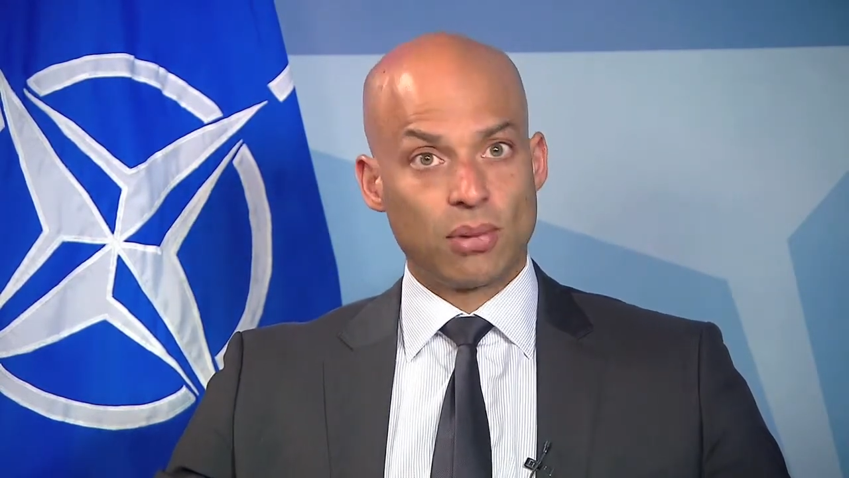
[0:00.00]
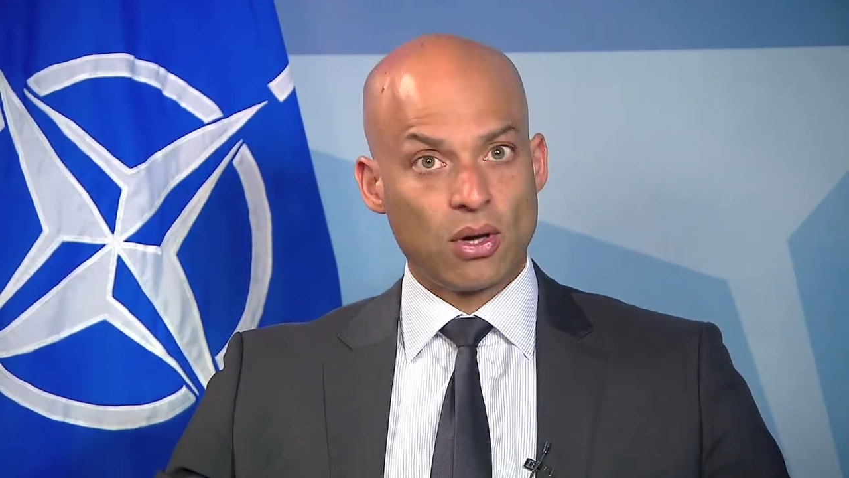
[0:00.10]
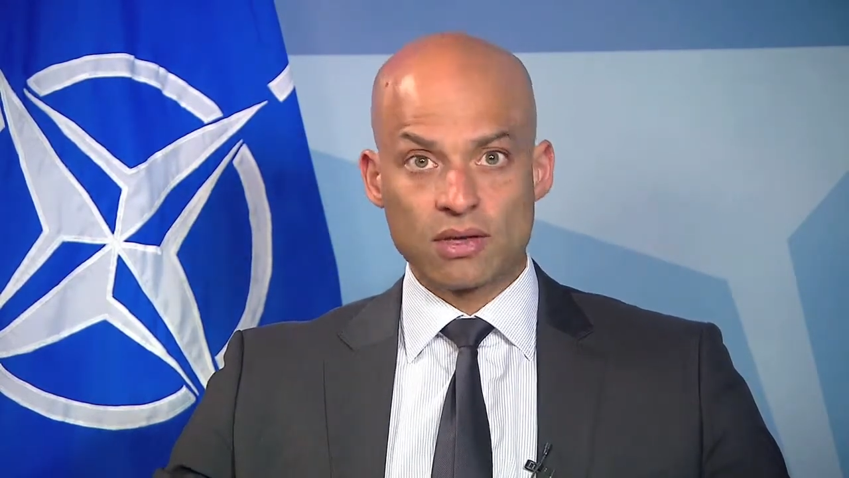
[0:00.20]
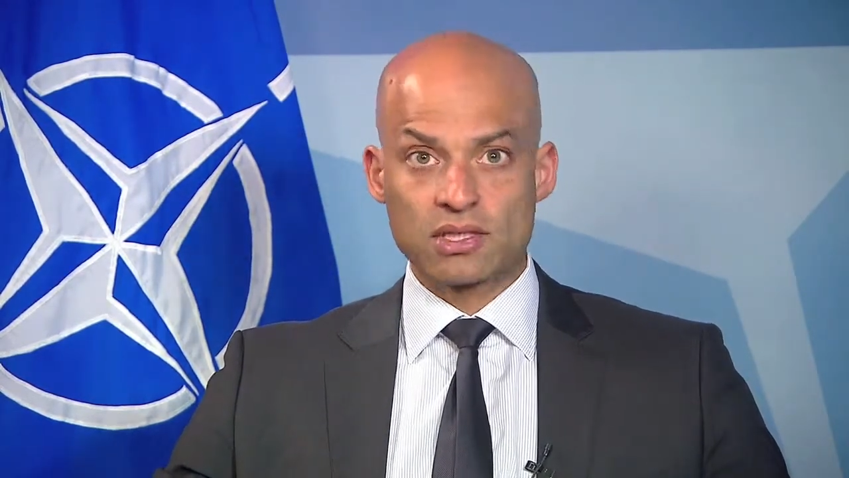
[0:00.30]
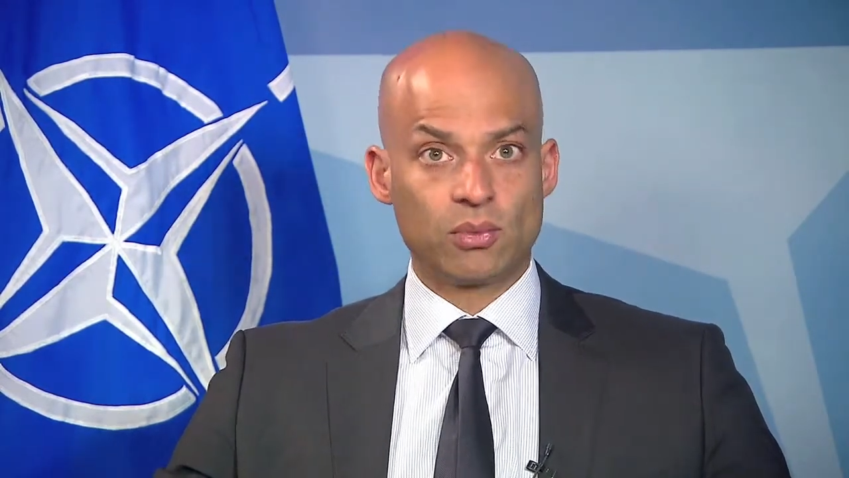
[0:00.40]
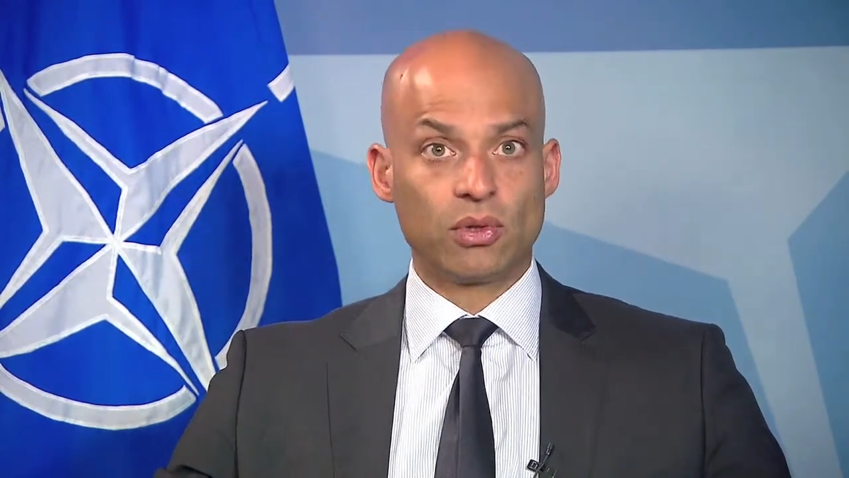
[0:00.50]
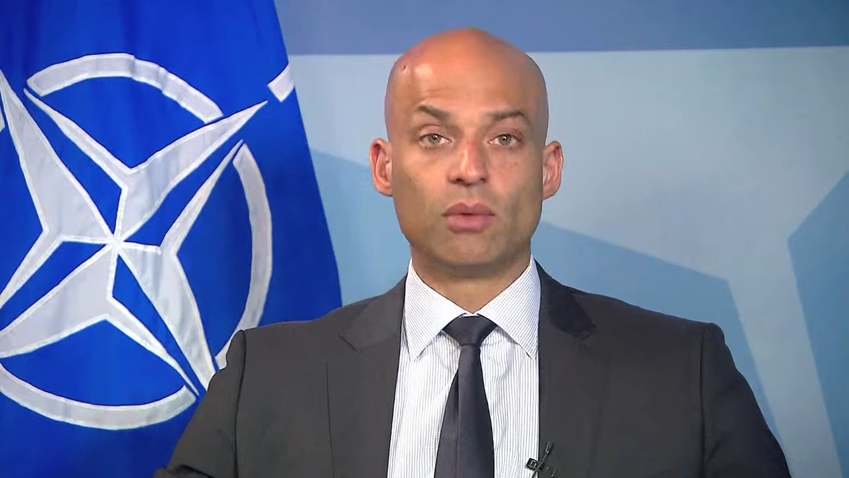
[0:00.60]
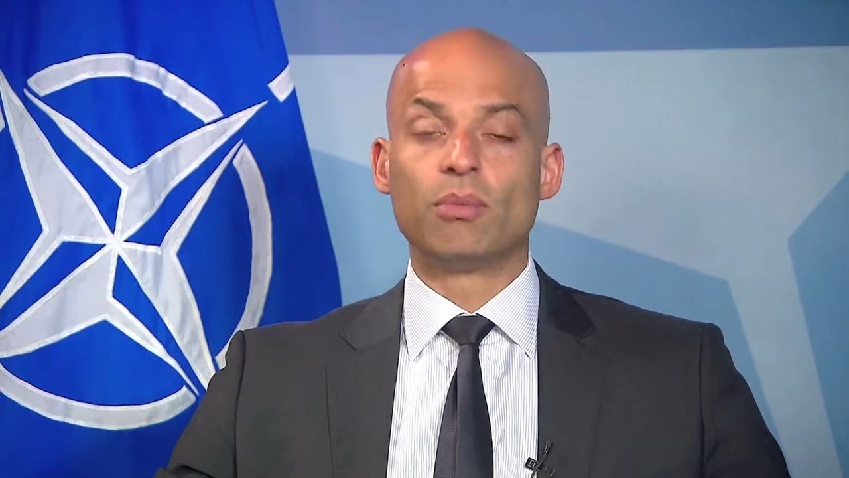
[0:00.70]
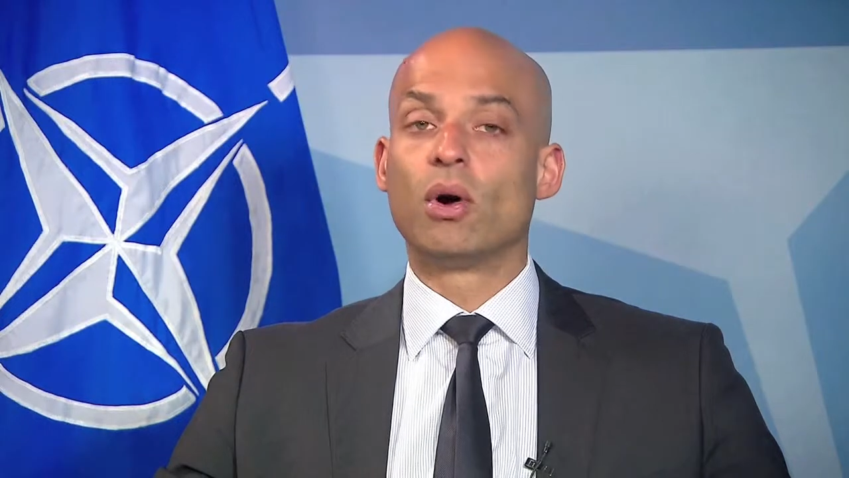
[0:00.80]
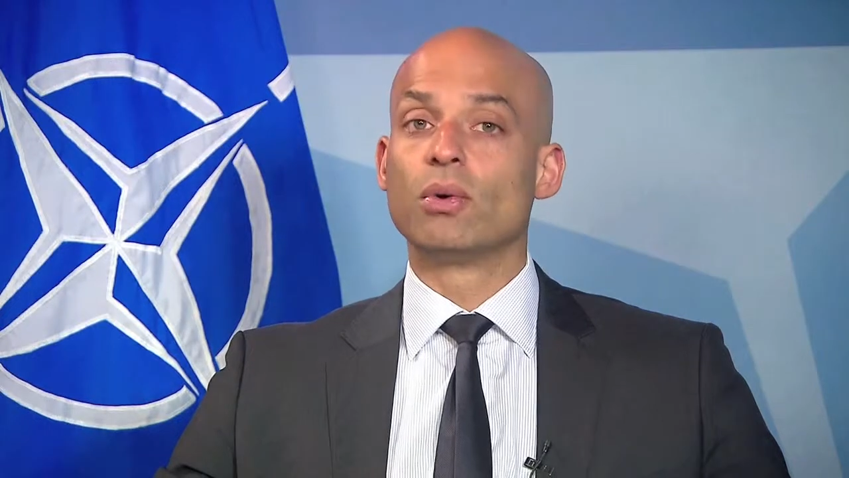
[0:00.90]
possible
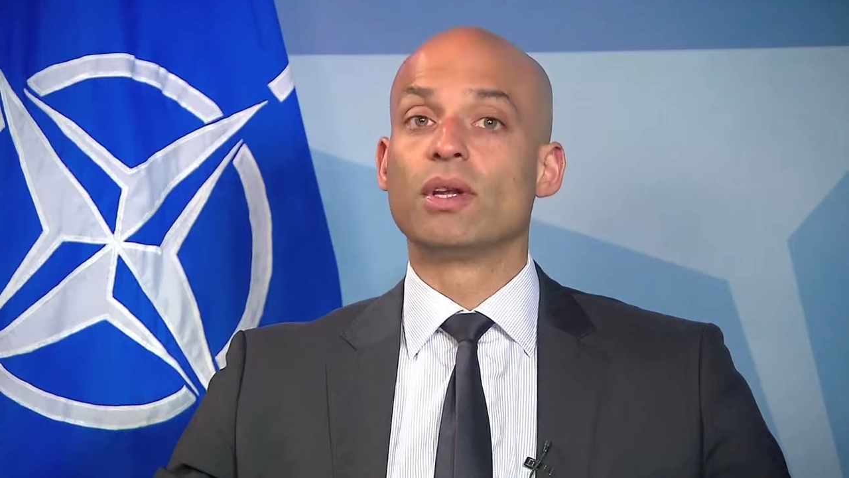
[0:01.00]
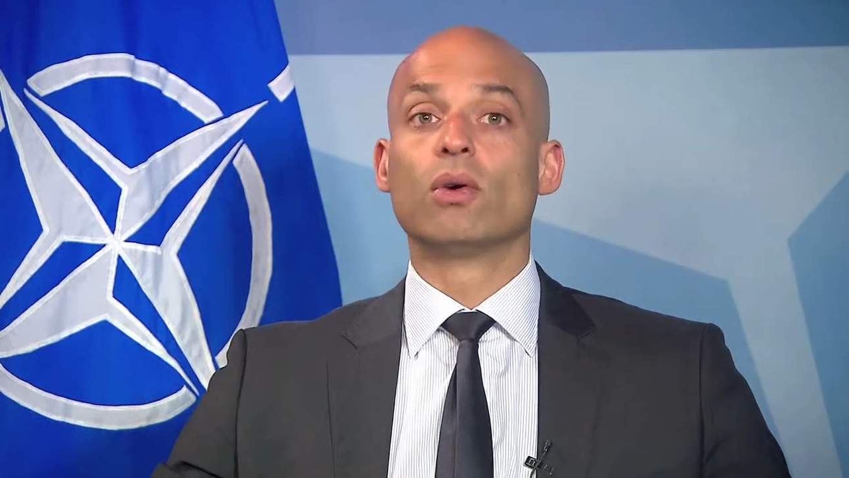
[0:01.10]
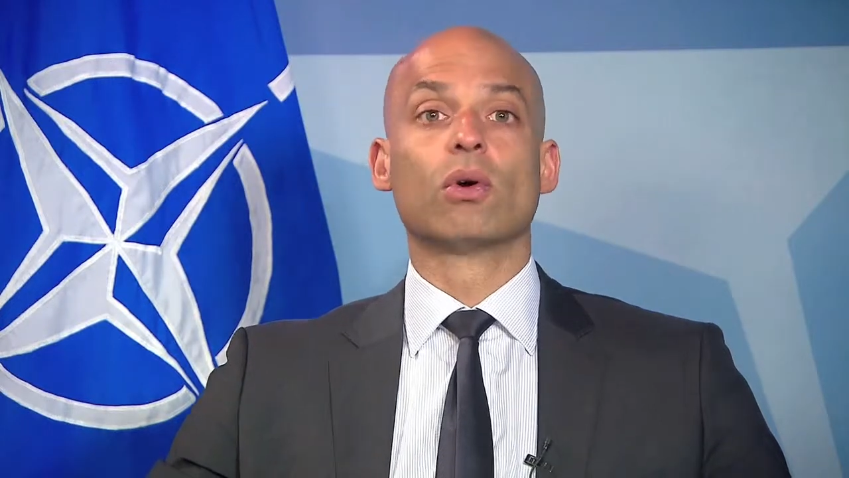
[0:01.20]
opponent